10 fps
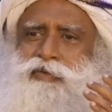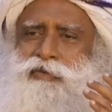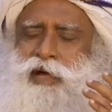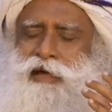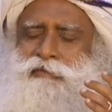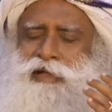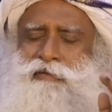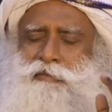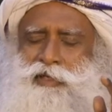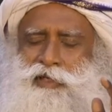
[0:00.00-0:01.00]
I've never
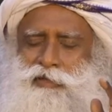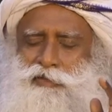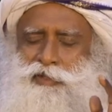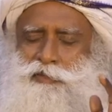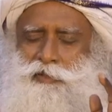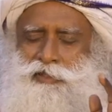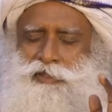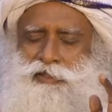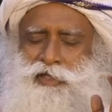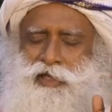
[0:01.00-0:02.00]
been into these
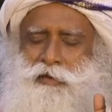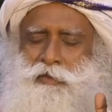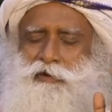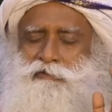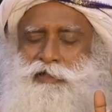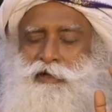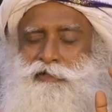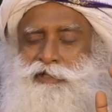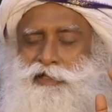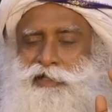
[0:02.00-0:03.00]
prisons and come out without
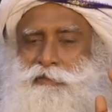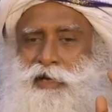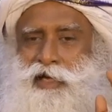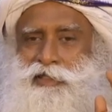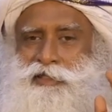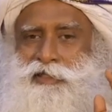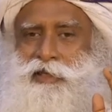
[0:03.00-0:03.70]
tears in my eyes